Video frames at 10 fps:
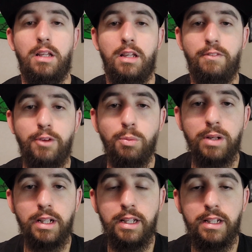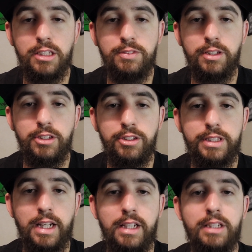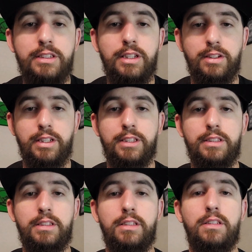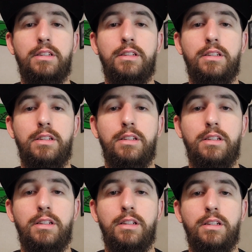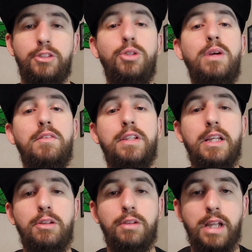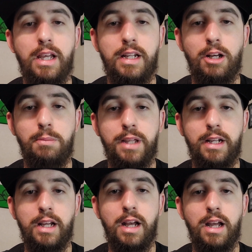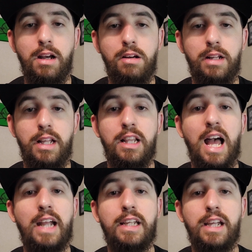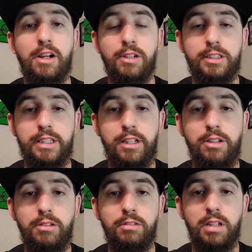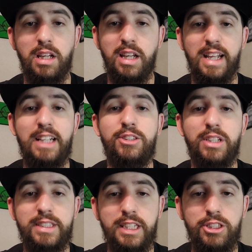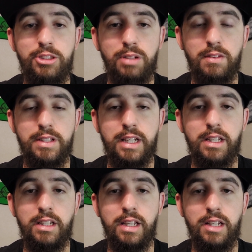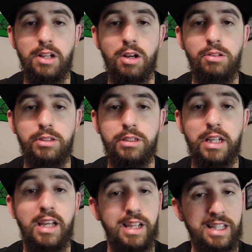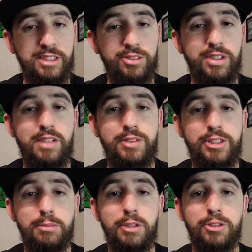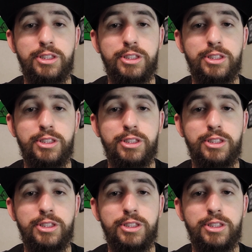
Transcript: If you're really in this field and you're taking it serious, do everything you can to help that guy out, and I guarantee you he's going to teach you everything he knows, and he's going to give you some little